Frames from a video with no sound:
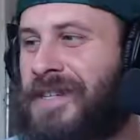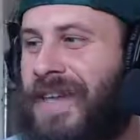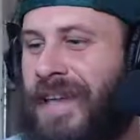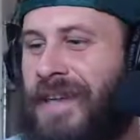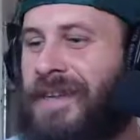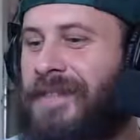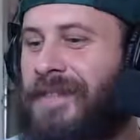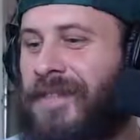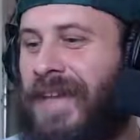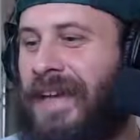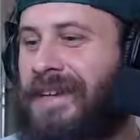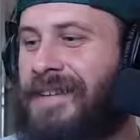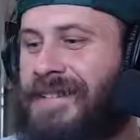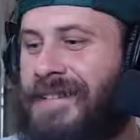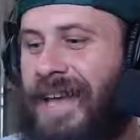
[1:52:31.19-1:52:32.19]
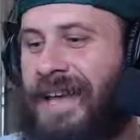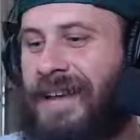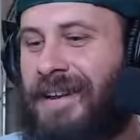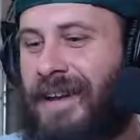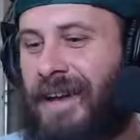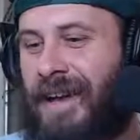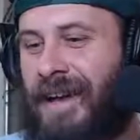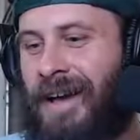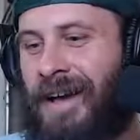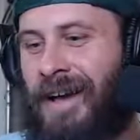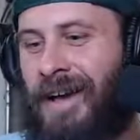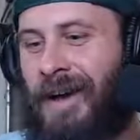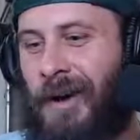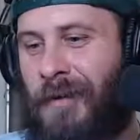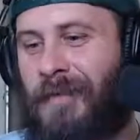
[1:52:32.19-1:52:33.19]
like things that
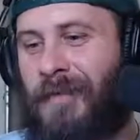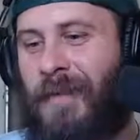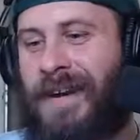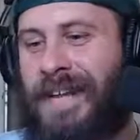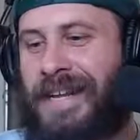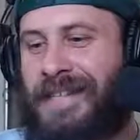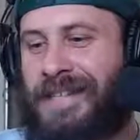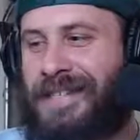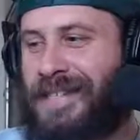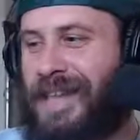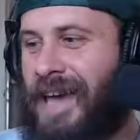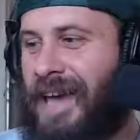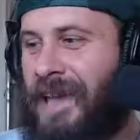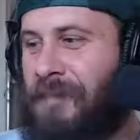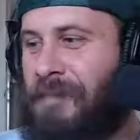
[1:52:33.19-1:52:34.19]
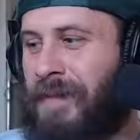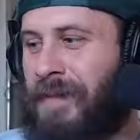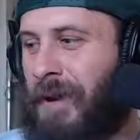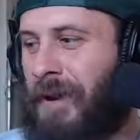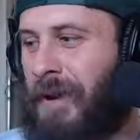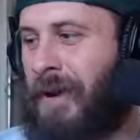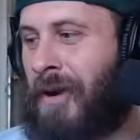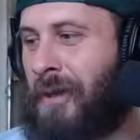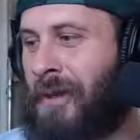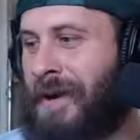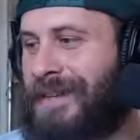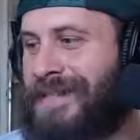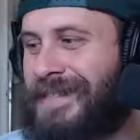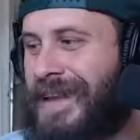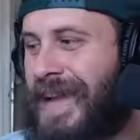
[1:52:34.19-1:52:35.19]
are funny to say, but they're
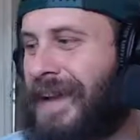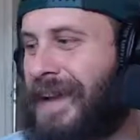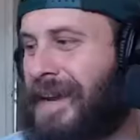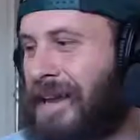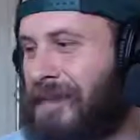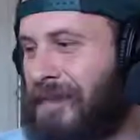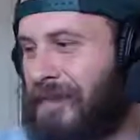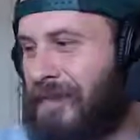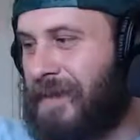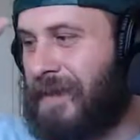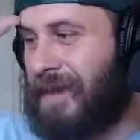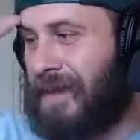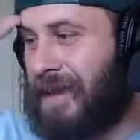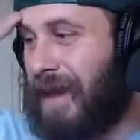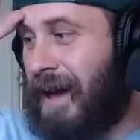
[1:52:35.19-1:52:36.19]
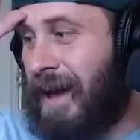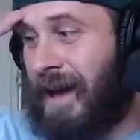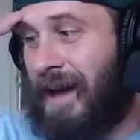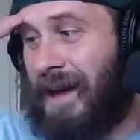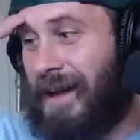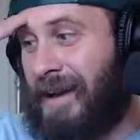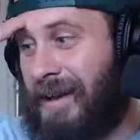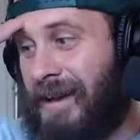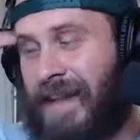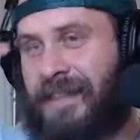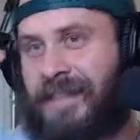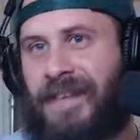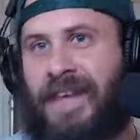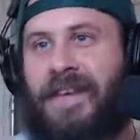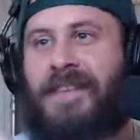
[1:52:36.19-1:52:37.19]
always negative.
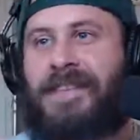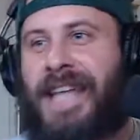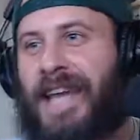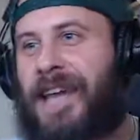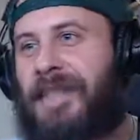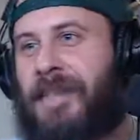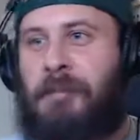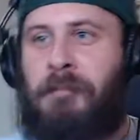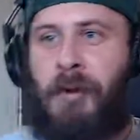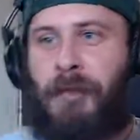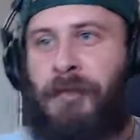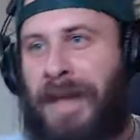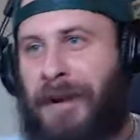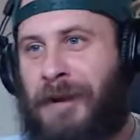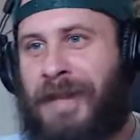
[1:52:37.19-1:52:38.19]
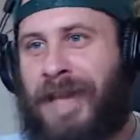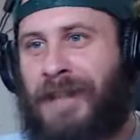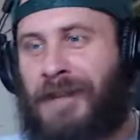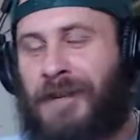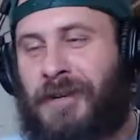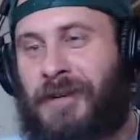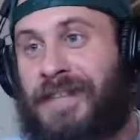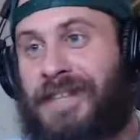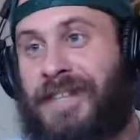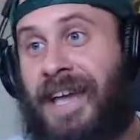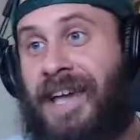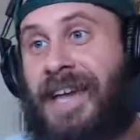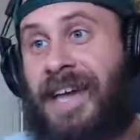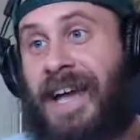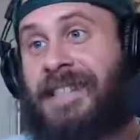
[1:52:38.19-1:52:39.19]
It's like, because they had the motivator calendars. It's
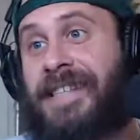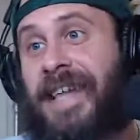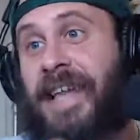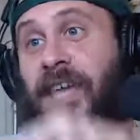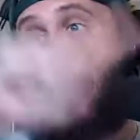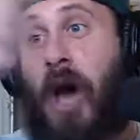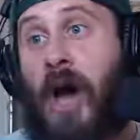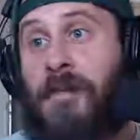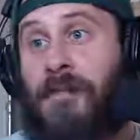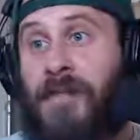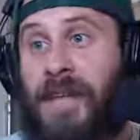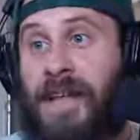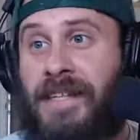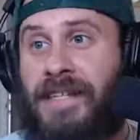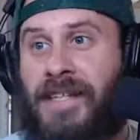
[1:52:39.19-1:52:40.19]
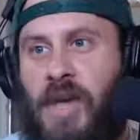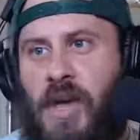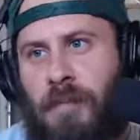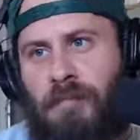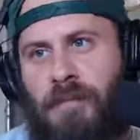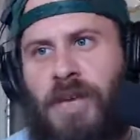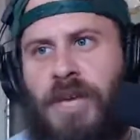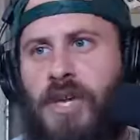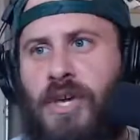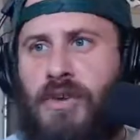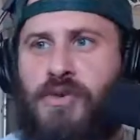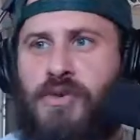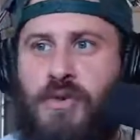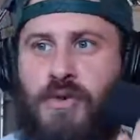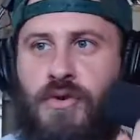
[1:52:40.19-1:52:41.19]
like confidence, be
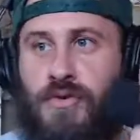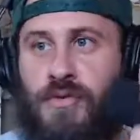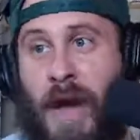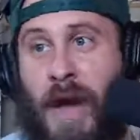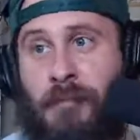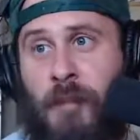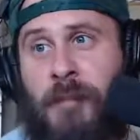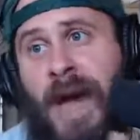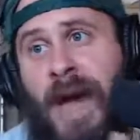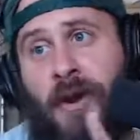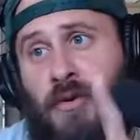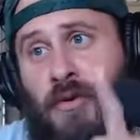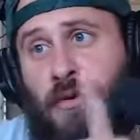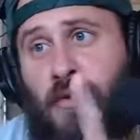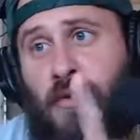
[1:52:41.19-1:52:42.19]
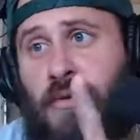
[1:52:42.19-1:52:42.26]
you, no matter who